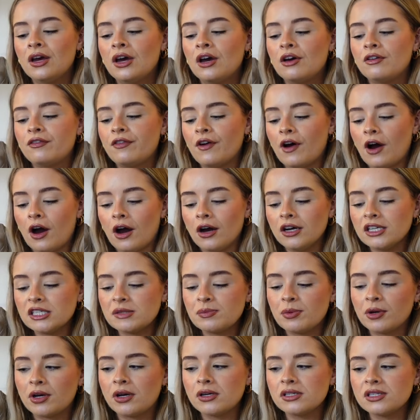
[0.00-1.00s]
For us,
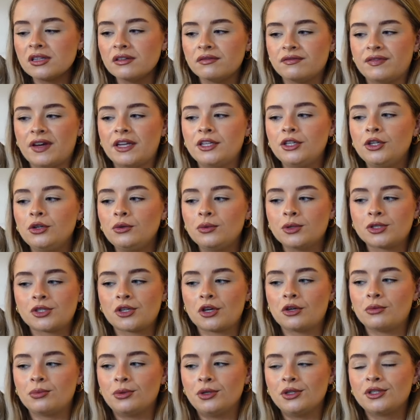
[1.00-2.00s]
because the venue was
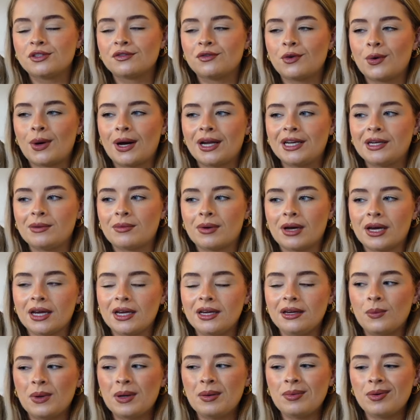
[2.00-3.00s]
so beautiful
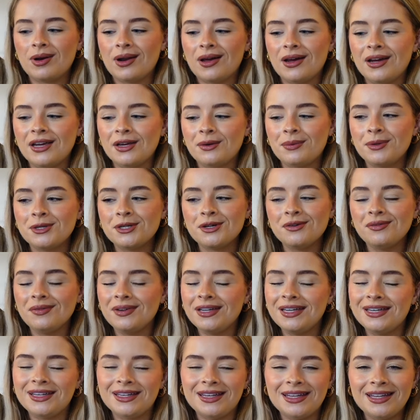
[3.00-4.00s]
anyway, we were like, we don't
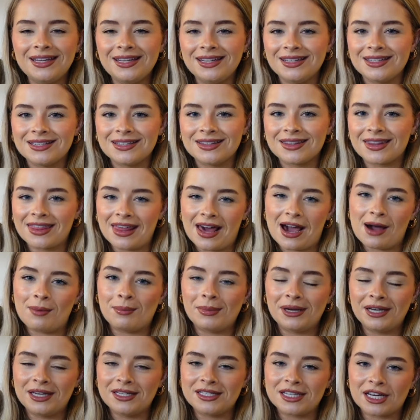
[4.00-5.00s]
really need that
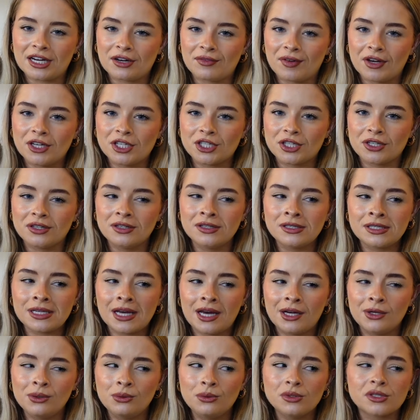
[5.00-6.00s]
many decorations.
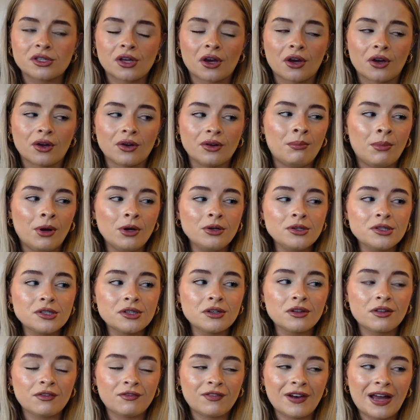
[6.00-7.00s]
And also, most
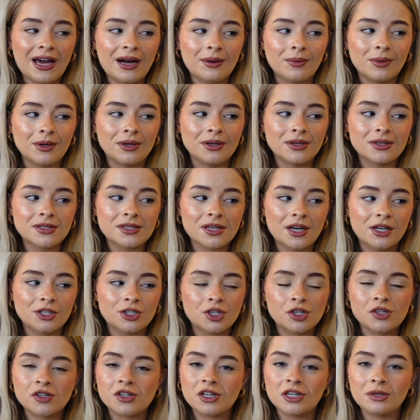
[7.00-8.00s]
of the flowers are
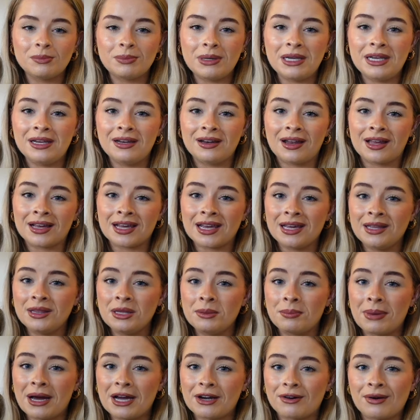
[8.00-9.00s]
just gonna be like in the
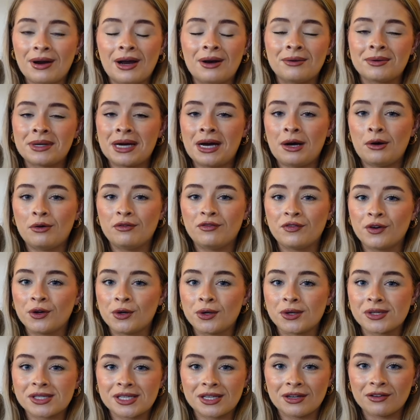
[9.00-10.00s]
background, out of
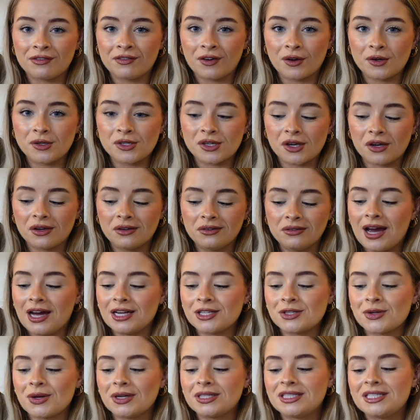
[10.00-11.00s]
focus in a photo. And
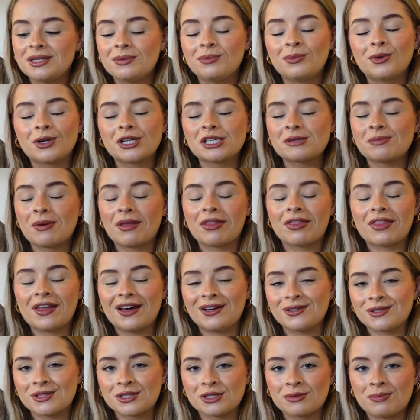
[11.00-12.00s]
so I didn't wanna spend
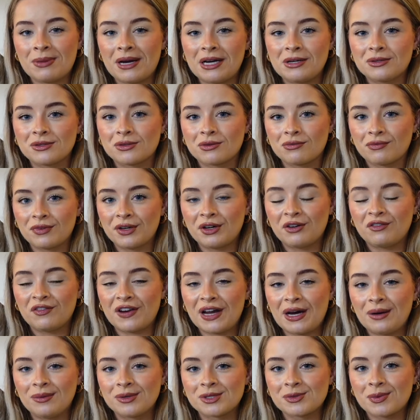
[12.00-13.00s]
thousands of pounds on real
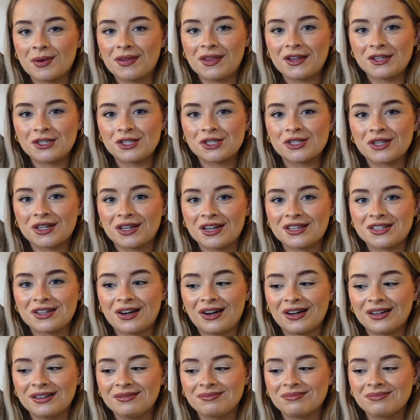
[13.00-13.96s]
flowers when they're just gonna die.